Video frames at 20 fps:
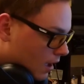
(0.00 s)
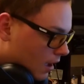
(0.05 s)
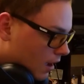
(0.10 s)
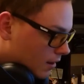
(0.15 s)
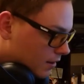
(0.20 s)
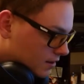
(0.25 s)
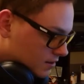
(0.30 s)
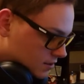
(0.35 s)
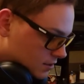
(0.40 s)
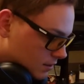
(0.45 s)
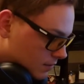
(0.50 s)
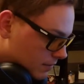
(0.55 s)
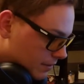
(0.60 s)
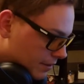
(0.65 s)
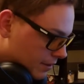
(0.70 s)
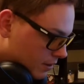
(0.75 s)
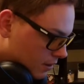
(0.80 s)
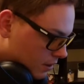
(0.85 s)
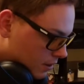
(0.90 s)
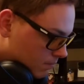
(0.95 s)
I'm not sure if I'm
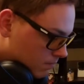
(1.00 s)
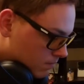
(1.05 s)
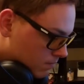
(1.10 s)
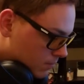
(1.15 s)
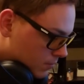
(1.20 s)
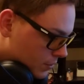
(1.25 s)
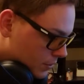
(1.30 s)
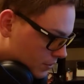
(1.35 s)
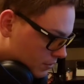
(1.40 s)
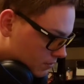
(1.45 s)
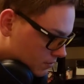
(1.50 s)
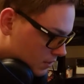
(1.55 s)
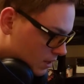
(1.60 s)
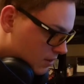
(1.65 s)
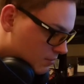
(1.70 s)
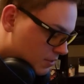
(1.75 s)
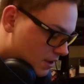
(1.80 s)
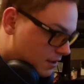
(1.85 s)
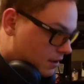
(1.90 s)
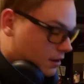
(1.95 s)

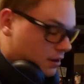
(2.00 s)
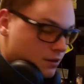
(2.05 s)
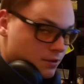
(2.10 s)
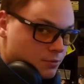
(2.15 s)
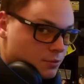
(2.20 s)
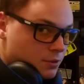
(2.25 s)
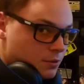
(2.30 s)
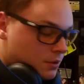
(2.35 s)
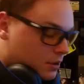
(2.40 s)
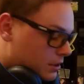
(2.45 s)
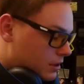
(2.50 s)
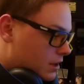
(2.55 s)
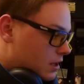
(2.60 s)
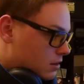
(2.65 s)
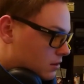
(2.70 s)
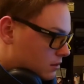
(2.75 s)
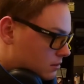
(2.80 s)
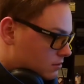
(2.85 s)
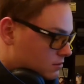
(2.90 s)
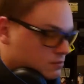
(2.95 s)
probably not gonna put them all
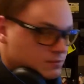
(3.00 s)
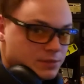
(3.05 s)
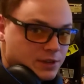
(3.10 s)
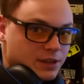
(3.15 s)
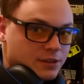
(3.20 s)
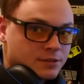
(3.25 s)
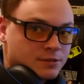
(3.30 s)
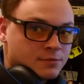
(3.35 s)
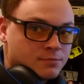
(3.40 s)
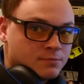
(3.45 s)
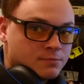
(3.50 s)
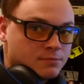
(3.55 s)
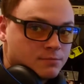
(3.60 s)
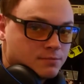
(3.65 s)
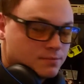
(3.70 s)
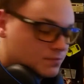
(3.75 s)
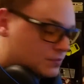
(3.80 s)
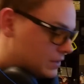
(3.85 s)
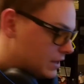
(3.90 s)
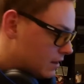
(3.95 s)
together, because
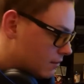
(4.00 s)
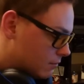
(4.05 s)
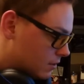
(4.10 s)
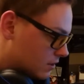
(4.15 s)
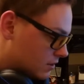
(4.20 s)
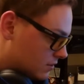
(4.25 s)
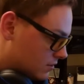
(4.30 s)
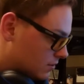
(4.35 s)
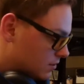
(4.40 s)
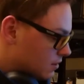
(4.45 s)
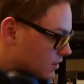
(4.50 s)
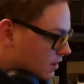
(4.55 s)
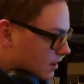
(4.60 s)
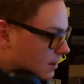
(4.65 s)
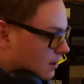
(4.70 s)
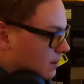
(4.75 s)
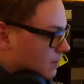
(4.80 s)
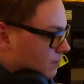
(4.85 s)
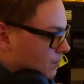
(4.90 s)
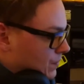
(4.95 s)
it works.
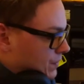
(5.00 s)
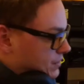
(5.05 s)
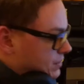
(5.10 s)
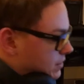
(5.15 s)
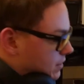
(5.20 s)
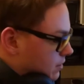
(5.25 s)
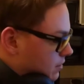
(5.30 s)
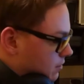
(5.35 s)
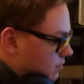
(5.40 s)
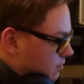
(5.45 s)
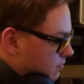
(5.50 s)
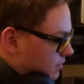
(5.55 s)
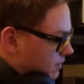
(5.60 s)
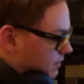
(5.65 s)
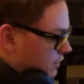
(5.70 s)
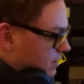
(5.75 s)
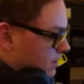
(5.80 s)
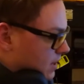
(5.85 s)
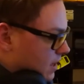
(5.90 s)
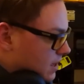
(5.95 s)
So, if
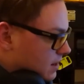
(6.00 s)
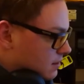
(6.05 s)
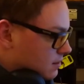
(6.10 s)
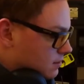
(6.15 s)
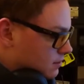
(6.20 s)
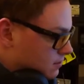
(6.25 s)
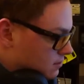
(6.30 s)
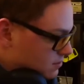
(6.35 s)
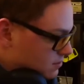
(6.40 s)
I turn it on,